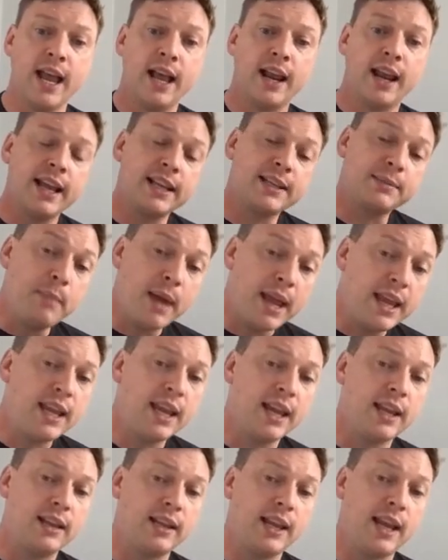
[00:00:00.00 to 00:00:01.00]
Let's make
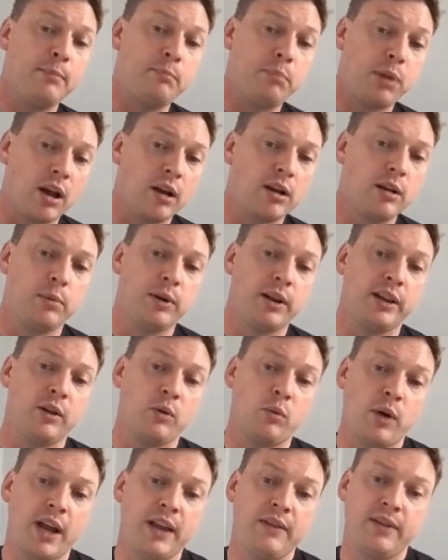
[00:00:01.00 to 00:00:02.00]
it pluggable in the
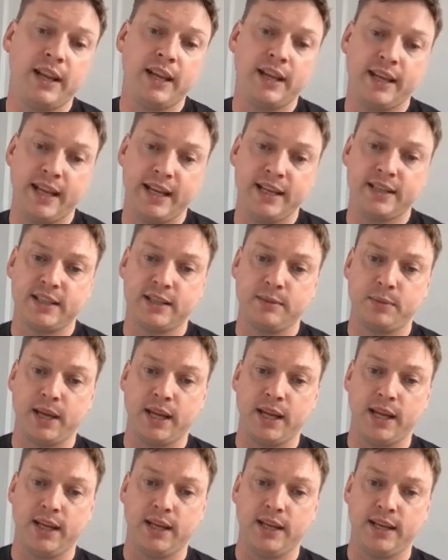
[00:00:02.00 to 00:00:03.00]
way that it needs to
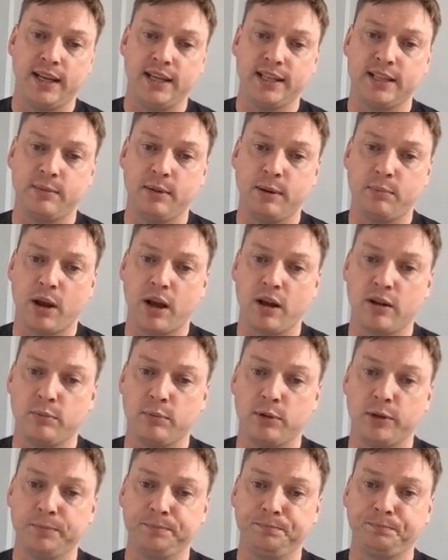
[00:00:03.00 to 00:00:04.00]
be
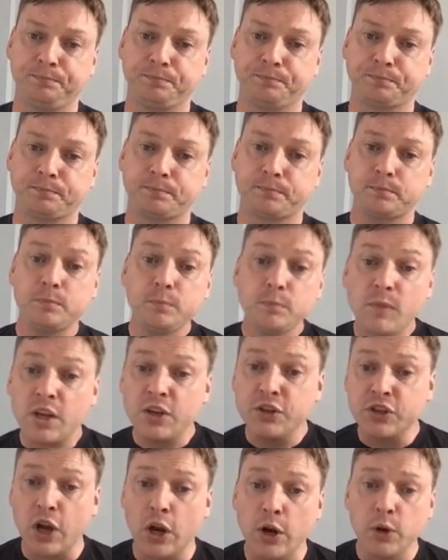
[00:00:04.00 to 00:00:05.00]
pluggable.
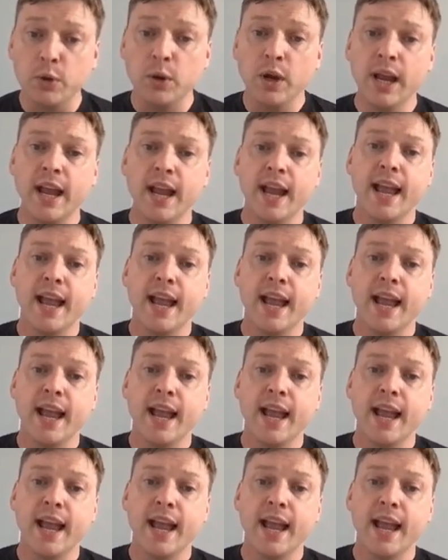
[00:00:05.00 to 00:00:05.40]
So